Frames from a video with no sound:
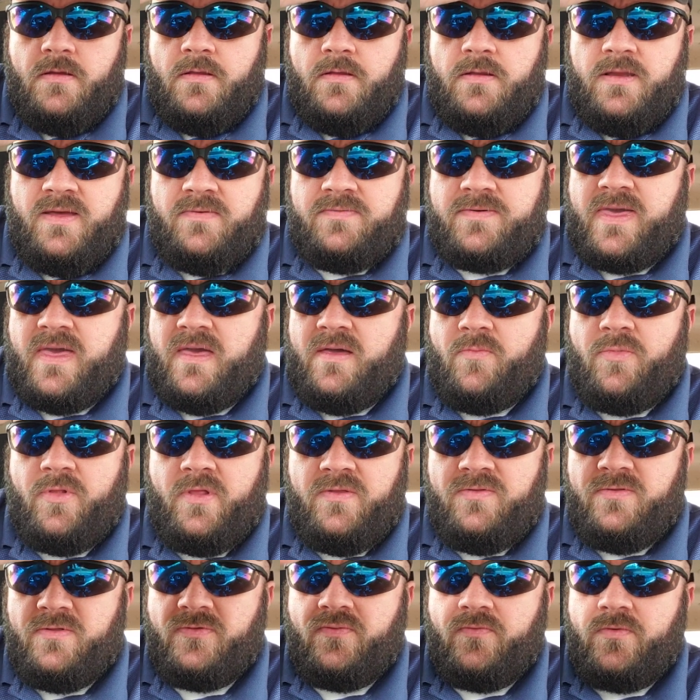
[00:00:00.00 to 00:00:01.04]
Neve Campbell
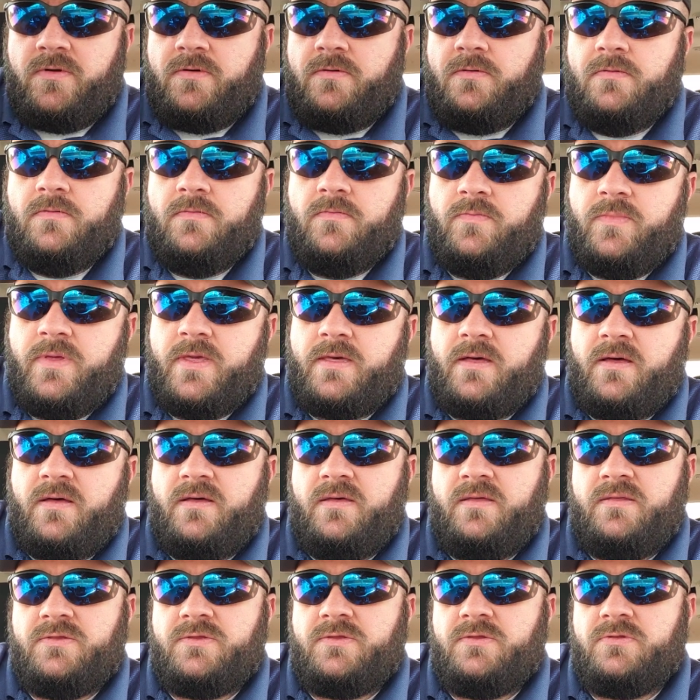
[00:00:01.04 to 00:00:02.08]
in this one
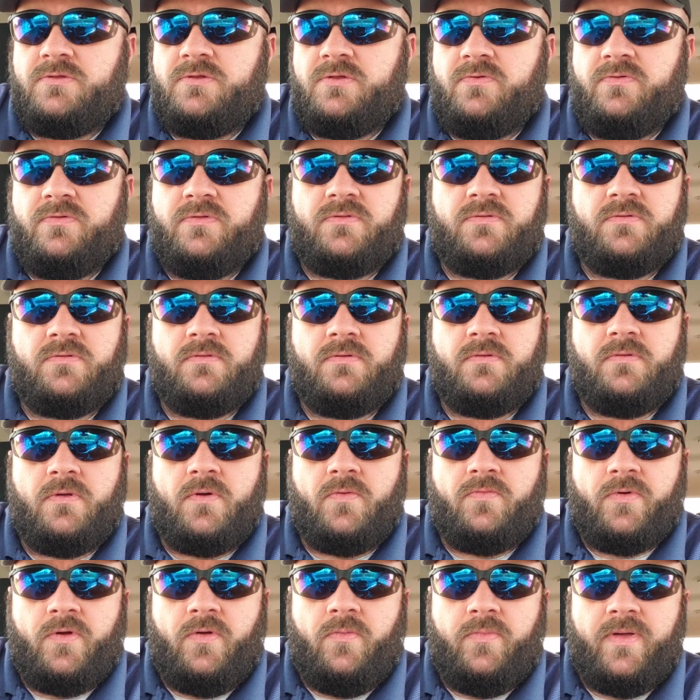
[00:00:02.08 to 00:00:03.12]
because she was a
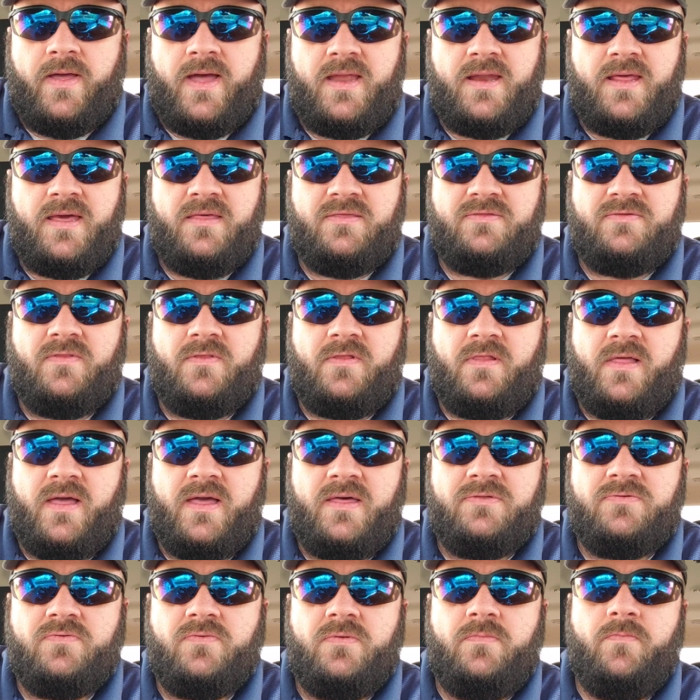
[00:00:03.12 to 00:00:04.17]
real badass in the
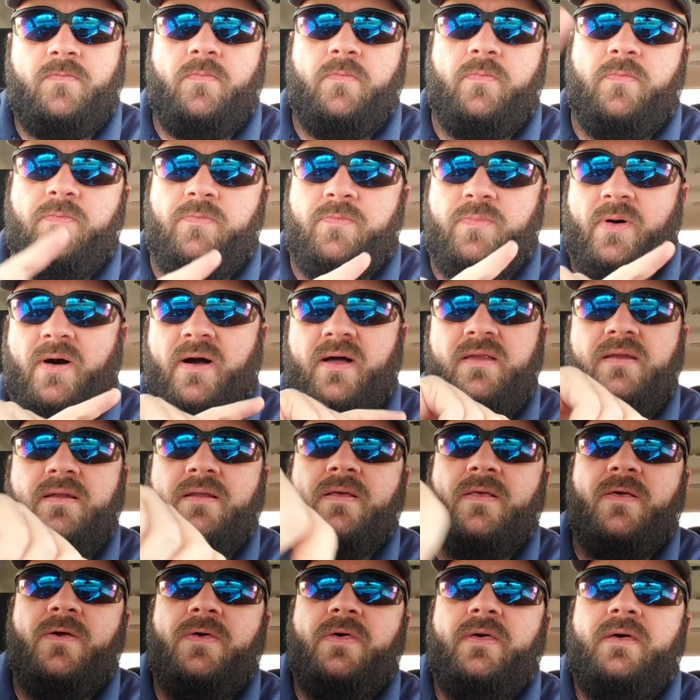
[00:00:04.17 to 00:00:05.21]
last one, but
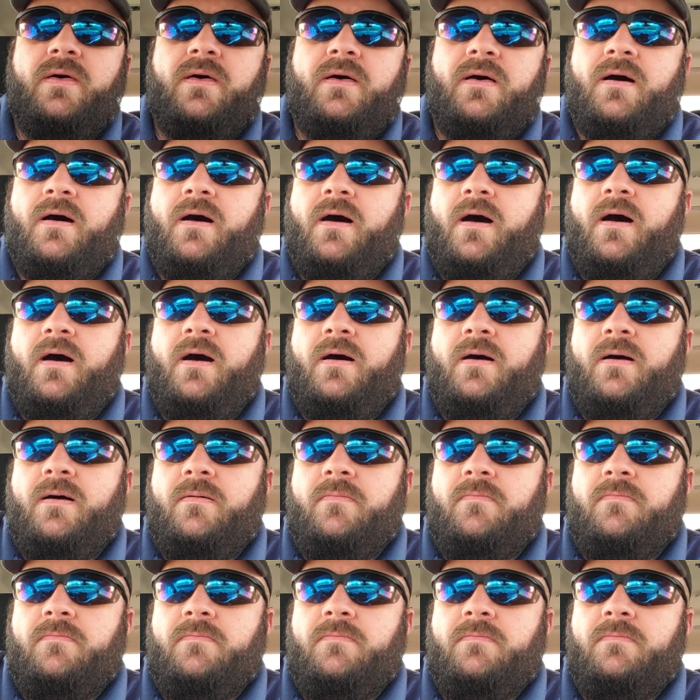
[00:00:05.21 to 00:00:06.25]

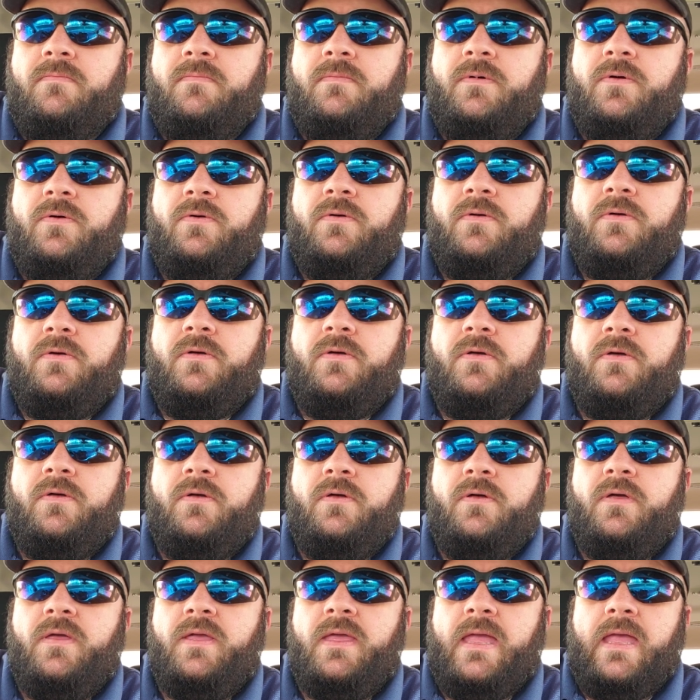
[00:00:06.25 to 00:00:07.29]
um,
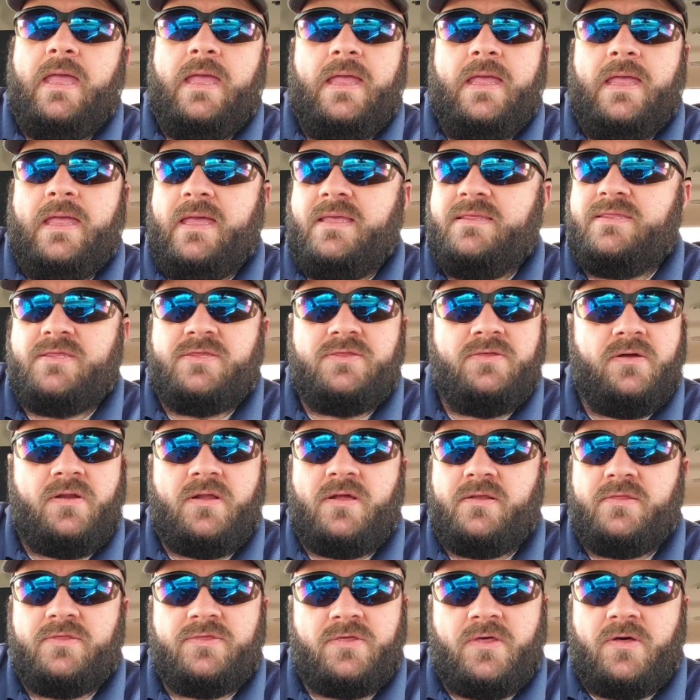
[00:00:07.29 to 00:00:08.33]
it stood
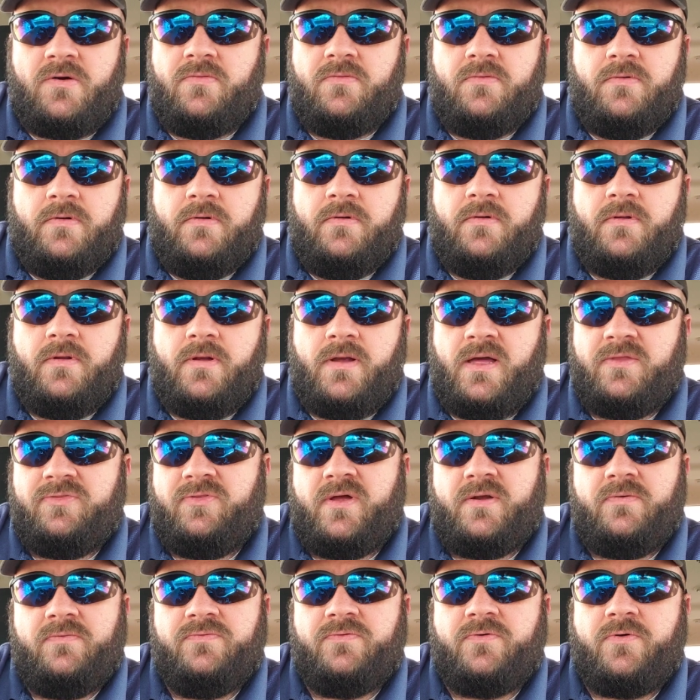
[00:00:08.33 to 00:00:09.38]
on its own. I
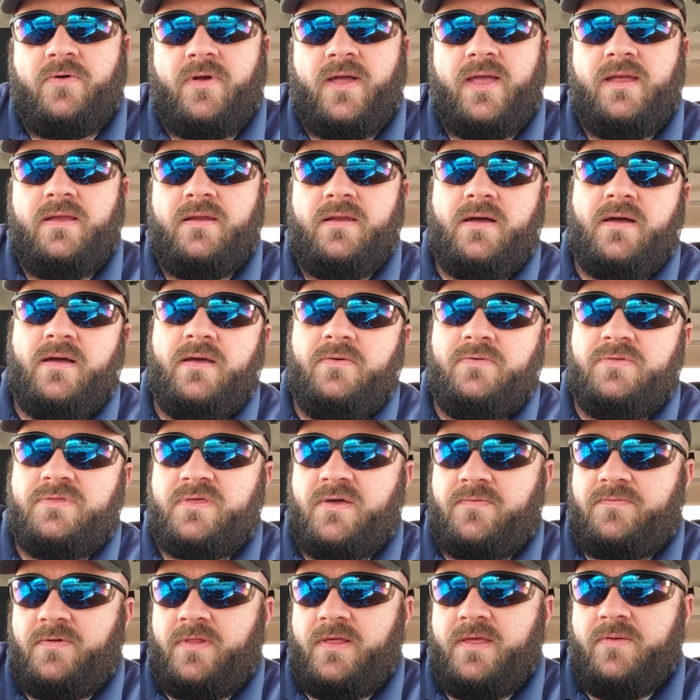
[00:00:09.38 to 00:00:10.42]
thought it was great. Uh, it was
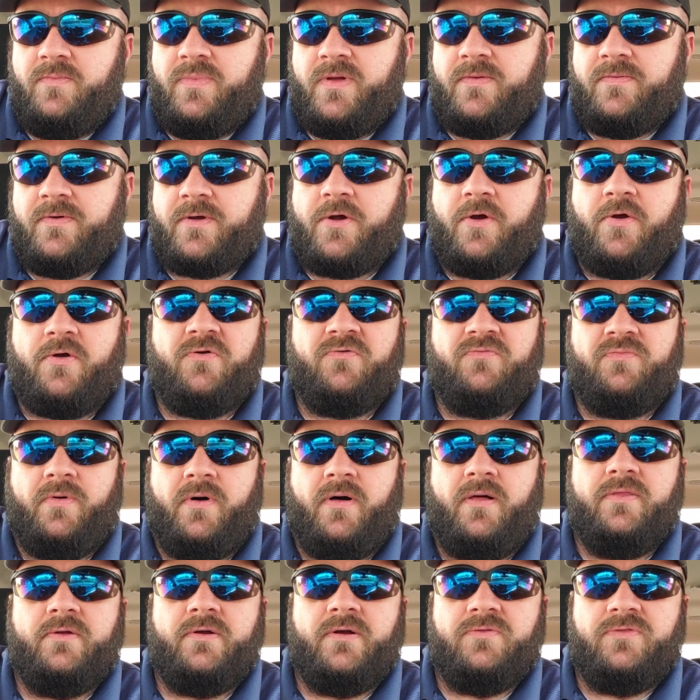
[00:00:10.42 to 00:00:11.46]
definitely a bit of a
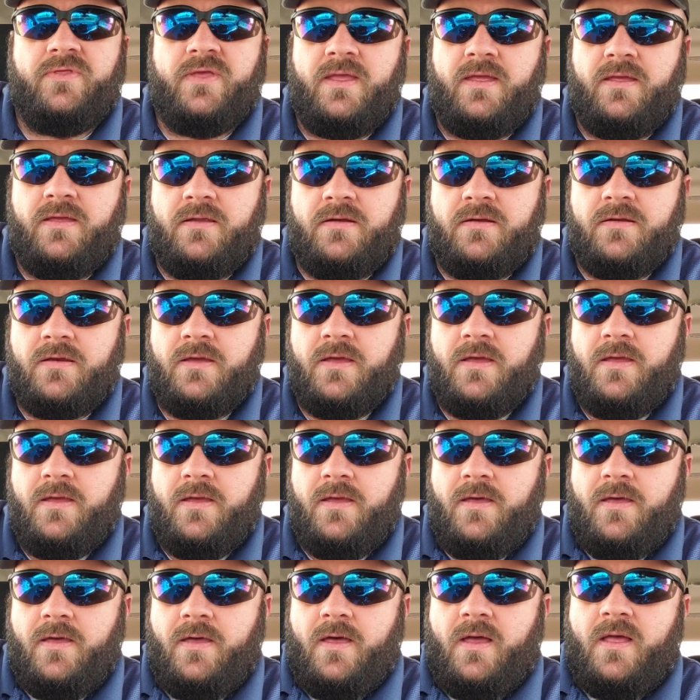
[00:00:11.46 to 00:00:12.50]
curveball there at the end.
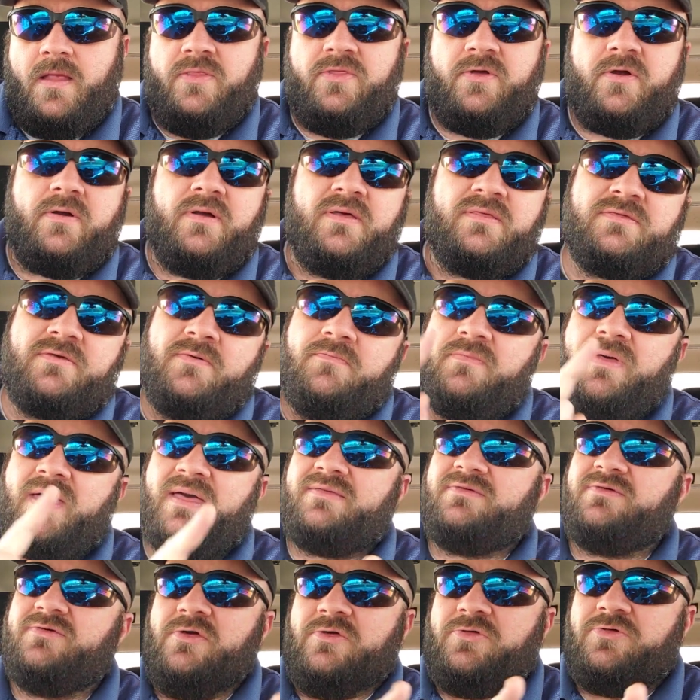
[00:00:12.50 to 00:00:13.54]
There is a
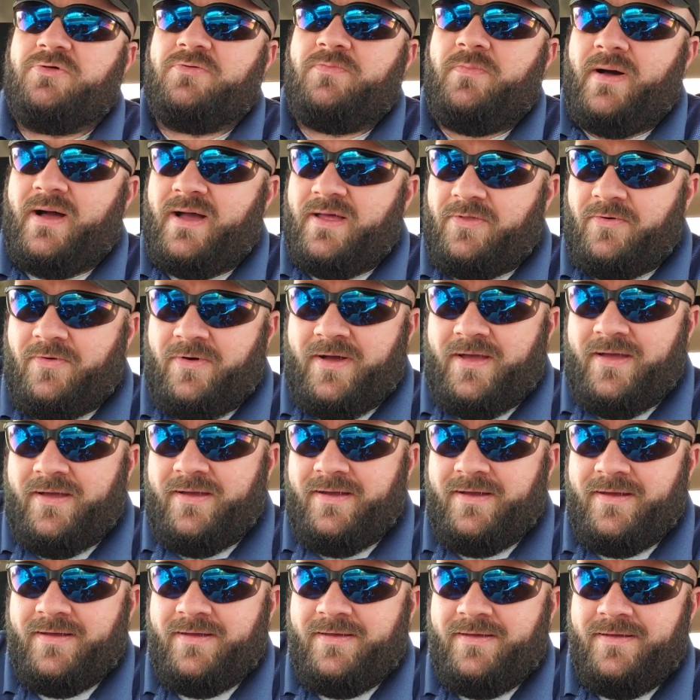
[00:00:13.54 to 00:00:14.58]
message, by the way.